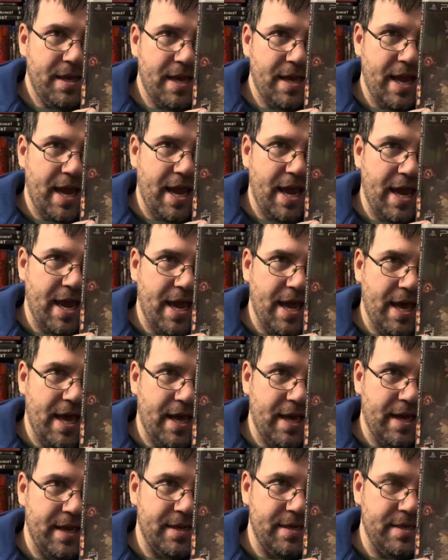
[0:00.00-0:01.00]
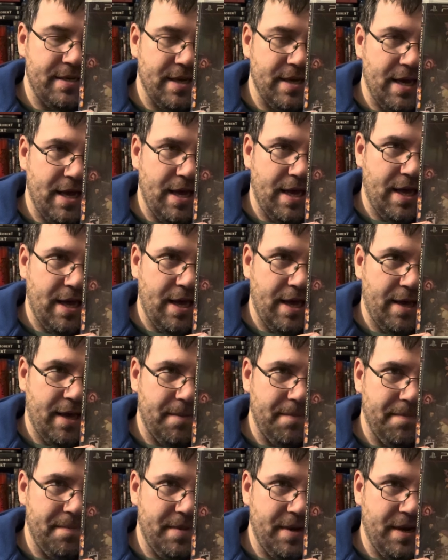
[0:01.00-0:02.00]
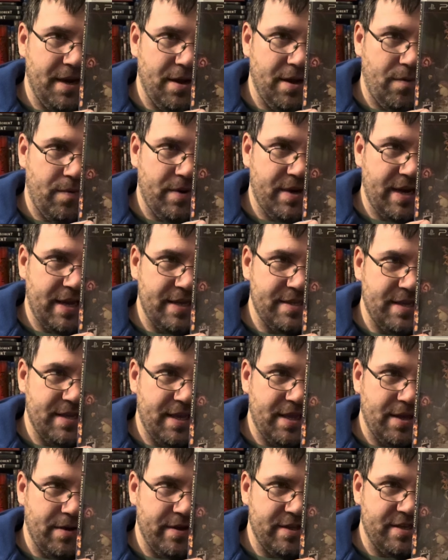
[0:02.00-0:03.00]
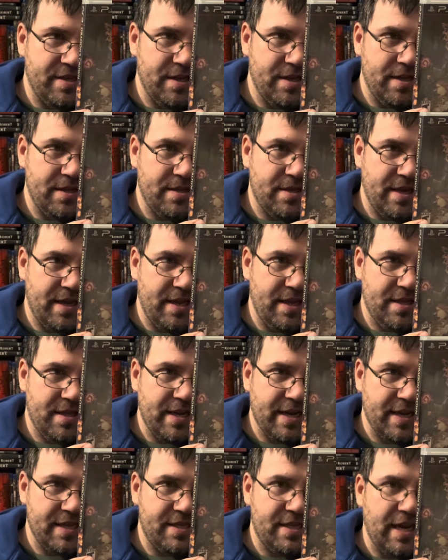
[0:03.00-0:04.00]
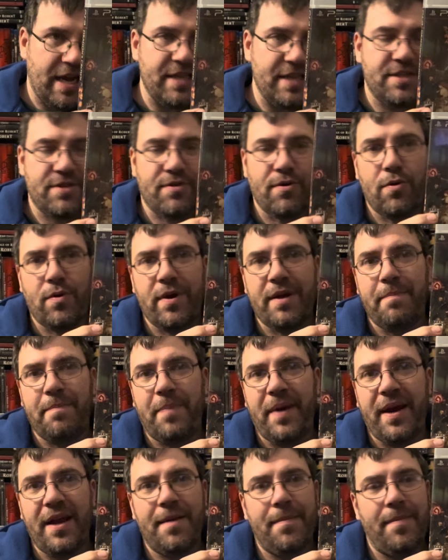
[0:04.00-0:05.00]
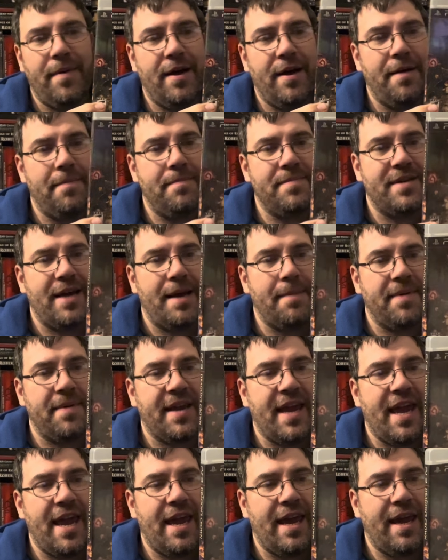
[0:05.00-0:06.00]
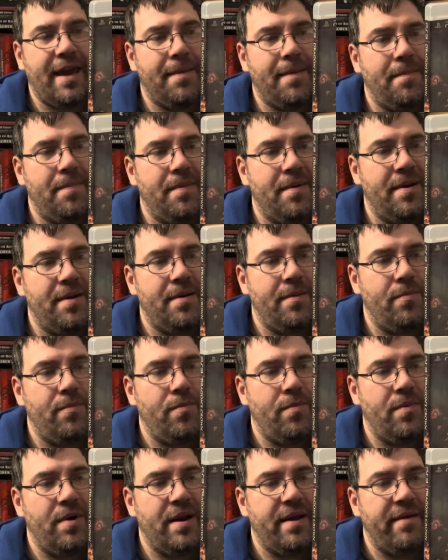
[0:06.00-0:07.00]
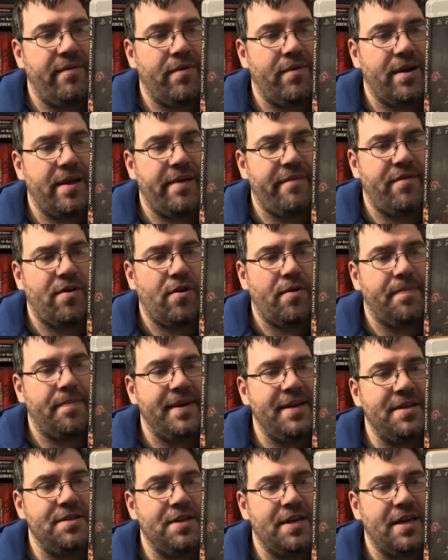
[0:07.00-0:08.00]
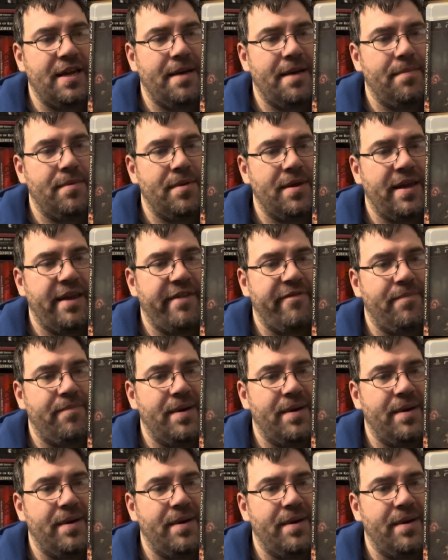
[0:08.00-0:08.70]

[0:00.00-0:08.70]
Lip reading: And what can I say though? It's like a side-scrolling beat 'em up type of game and whatever. Kind of an RPG, I believe.